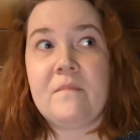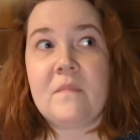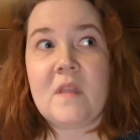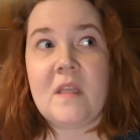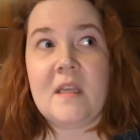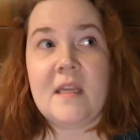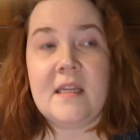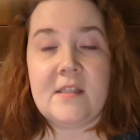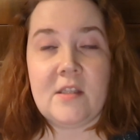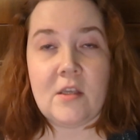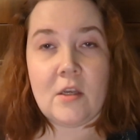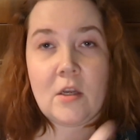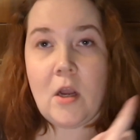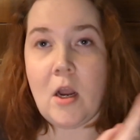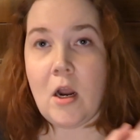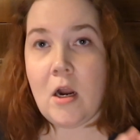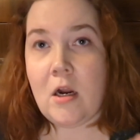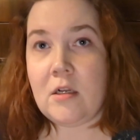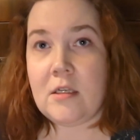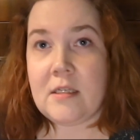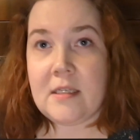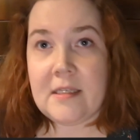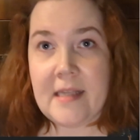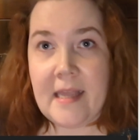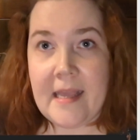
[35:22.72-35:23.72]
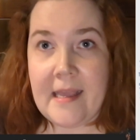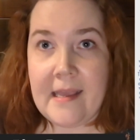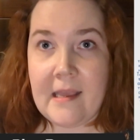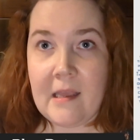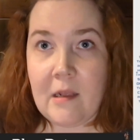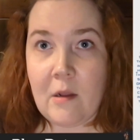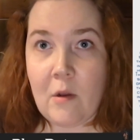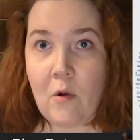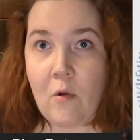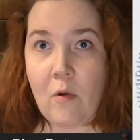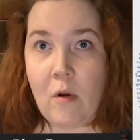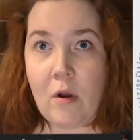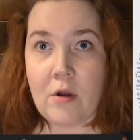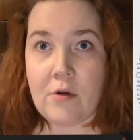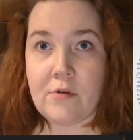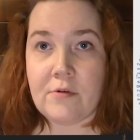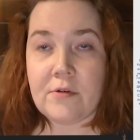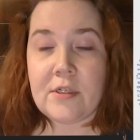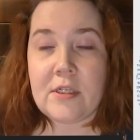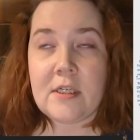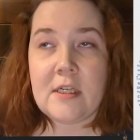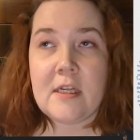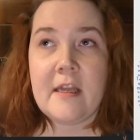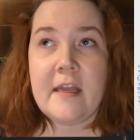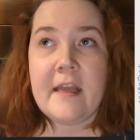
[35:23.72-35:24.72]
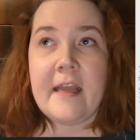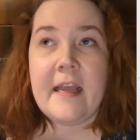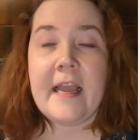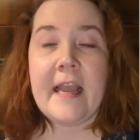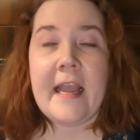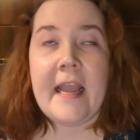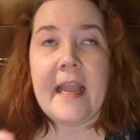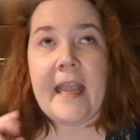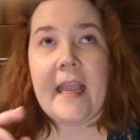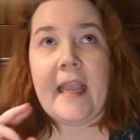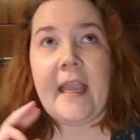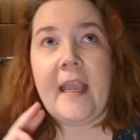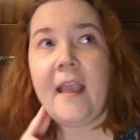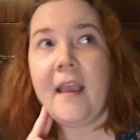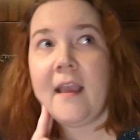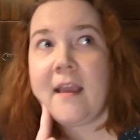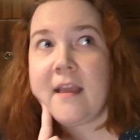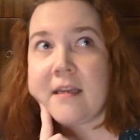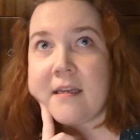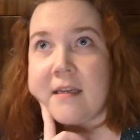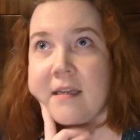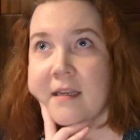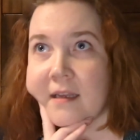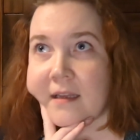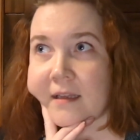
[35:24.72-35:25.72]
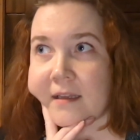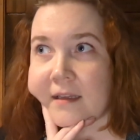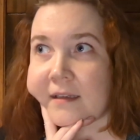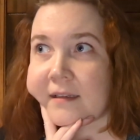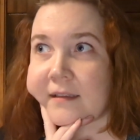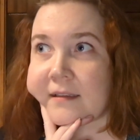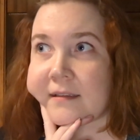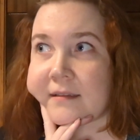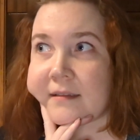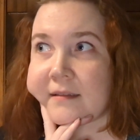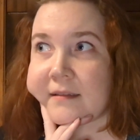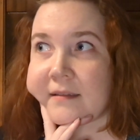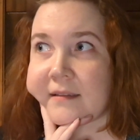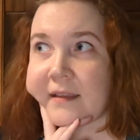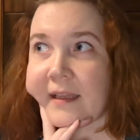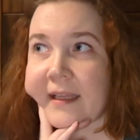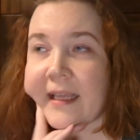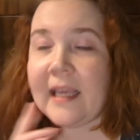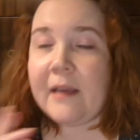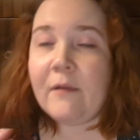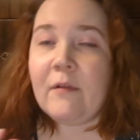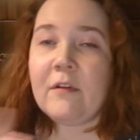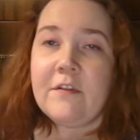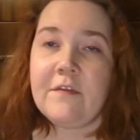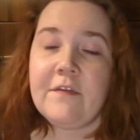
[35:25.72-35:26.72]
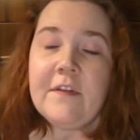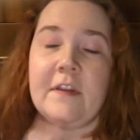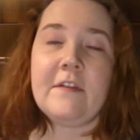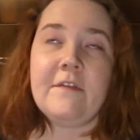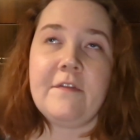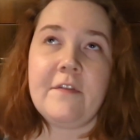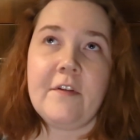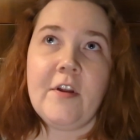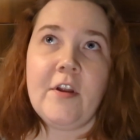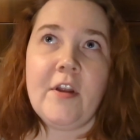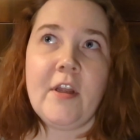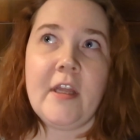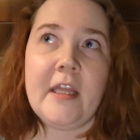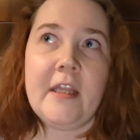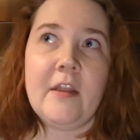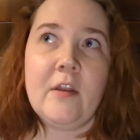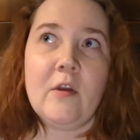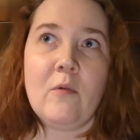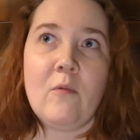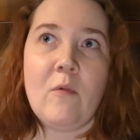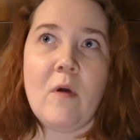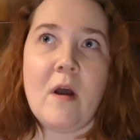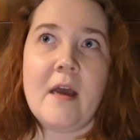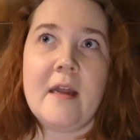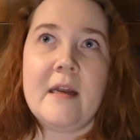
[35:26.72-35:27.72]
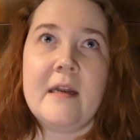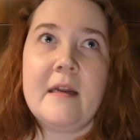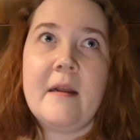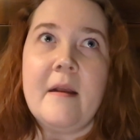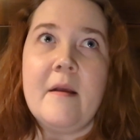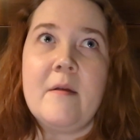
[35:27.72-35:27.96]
It's a Carl Sagan quote, and like it would fit for either one.